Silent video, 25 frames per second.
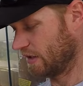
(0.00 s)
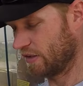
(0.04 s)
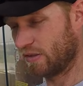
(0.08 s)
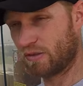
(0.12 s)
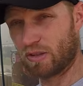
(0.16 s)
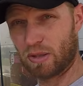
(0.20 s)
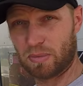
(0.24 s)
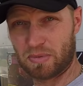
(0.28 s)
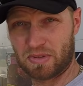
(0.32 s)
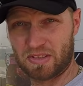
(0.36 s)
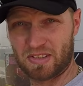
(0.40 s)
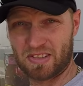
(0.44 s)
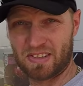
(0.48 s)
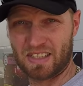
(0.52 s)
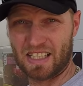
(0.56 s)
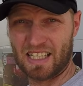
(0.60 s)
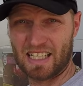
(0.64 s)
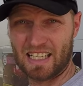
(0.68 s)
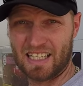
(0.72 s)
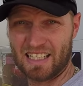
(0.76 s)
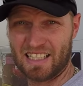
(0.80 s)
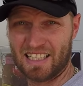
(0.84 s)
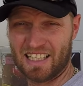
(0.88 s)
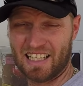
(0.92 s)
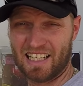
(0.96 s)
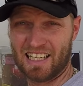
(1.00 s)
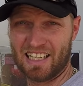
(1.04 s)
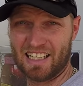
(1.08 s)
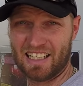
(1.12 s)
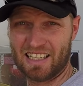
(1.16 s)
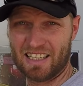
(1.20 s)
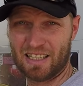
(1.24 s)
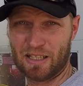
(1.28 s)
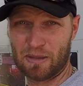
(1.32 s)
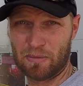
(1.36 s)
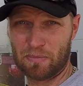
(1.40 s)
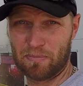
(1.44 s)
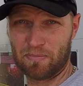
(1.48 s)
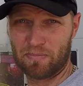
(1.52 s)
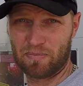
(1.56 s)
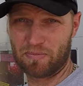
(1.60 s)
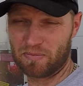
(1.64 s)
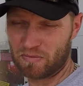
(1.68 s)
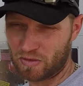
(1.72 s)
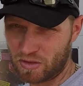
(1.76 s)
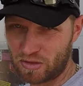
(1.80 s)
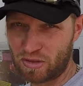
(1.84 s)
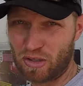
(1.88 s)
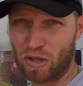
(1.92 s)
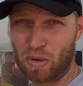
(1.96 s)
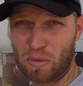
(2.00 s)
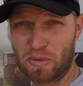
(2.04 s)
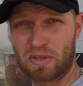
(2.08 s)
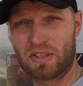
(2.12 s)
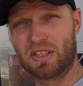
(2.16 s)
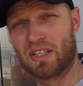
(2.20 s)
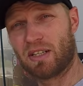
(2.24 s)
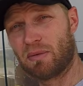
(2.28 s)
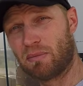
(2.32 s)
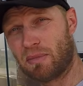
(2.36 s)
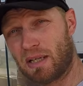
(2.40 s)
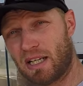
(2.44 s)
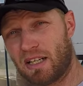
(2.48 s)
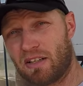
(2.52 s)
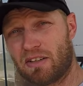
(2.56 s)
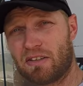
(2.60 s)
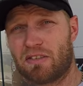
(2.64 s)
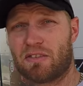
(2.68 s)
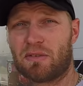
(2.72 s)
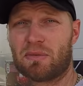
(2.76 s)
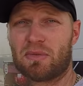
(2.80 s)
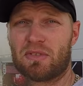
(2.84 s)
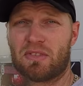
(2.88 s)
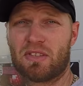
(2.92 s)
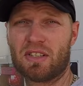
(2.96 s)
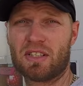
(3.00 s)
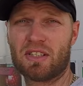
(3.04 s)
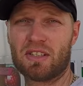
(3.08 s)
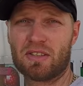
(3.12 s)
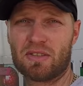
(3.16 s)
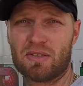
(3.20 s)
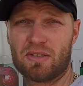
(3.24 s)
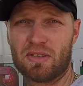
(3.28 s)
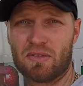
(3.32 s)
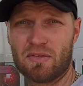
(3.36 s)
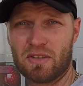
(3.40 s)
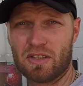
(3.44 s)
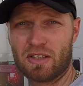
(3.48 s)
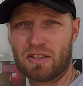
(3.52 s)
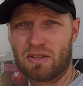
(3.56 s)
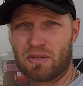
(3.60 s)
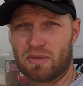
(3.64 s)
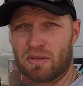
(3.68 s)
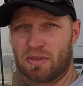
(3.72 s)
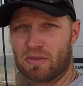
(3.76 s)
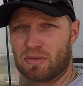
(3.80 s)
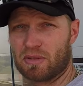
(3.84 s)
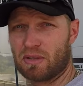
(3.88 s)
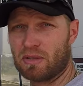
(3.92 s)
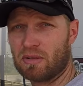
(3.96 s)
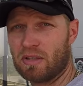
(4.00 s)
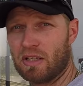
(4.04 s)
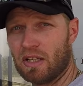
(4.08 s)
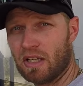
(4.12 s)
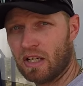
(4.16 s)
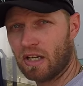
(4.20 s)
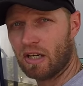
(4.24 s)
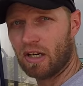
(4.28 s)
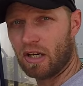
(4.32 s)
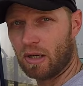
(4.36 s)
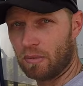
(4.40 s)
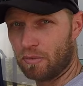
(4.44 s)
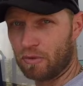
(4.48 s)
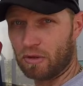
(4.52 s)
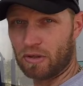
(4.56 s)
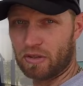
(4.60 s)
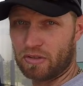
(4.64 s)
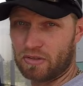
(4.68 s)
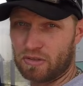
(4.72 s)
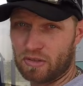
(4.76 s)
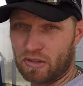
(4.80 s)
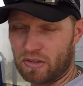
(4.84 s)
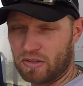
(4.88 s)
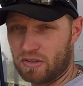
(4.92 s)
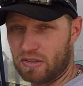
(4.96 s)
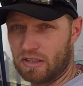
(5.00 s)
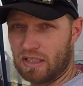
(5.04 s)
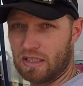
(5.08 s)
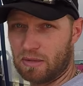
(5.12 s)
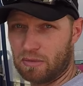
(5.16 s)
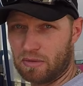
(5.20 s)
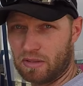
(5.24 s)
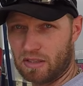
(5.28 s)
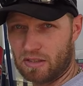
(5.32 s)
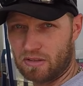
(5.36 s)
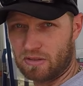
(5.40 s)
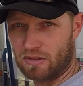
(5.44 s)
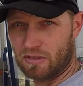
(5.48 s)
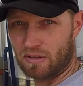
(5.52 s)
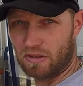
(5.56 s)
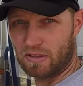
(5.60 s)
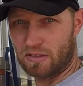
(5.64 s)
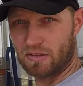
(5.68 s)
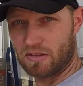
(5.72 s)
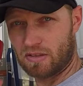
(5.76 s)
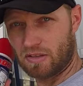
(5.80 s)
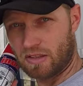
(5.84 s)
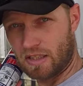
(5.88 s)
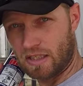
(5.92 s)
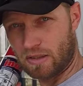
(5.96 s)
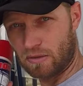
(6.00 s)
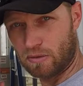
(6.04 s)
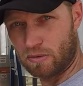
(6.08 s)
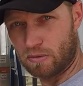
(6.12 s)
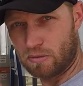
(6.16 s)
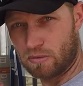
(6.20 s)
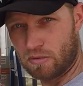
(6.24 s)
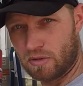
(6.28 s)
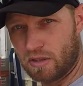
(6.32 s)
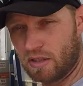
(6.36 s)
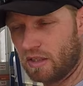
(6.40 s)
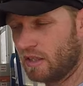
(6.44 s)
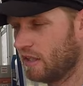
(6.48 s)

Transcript: Stops the sand and salt and mud from sticking to your vehicle as well. I'm not associated with these guys at all,